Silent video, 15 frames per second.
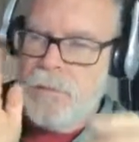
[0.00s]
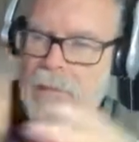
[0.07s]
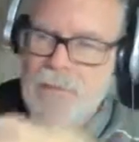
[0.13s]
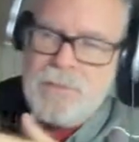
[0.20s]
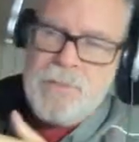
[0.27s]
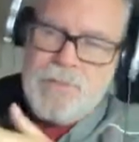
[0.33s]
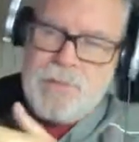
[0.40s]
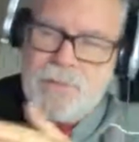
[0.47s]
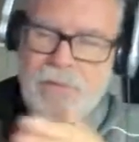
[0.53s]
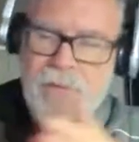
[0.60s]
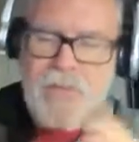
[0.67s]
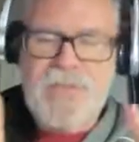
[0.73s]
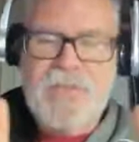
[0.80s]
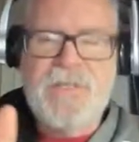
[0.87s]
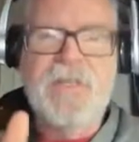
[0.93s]
as he was
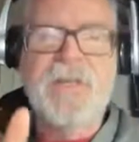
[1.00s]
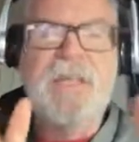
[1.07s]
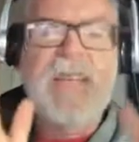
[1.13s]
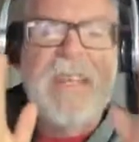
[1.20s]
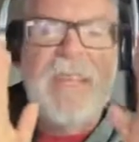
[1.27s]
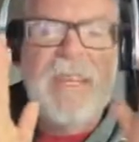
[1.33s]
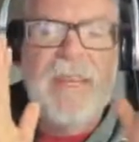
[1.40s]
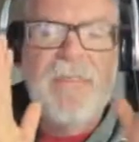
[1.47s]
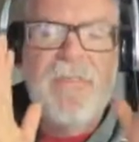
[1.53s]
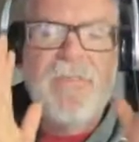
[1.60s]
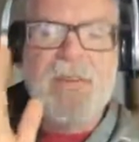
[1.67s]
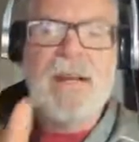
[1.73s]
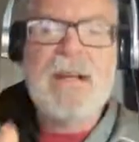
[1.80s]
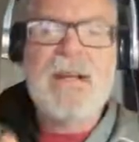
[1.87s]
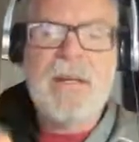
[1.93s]
traversing, he
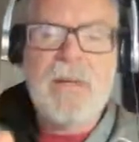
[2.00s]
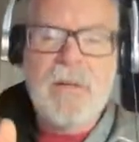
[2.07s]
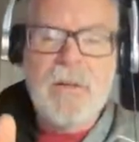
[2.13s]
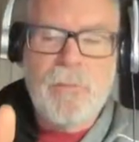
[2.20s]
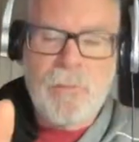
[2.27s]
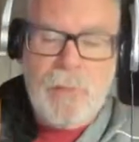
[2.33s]
fired.